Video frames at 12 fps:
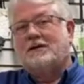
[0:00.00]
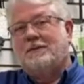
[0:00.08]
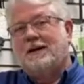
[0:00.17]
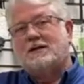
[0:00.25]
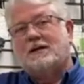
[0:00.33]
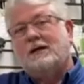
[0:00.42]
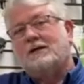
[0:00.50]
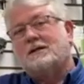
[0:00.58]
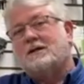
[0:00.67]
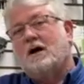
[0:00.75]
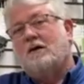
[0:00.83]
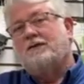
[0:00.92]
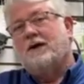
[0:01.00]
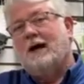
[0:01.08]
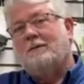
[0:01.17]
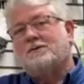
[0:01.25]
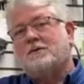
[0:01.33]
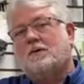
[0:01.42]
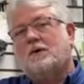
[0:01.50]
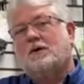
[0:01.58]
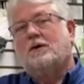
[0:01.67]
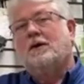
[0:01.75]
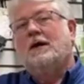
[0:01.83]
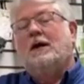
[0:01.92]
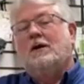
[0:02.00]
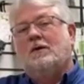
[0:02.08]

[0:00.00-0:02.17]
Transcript: especially in the soft topsoil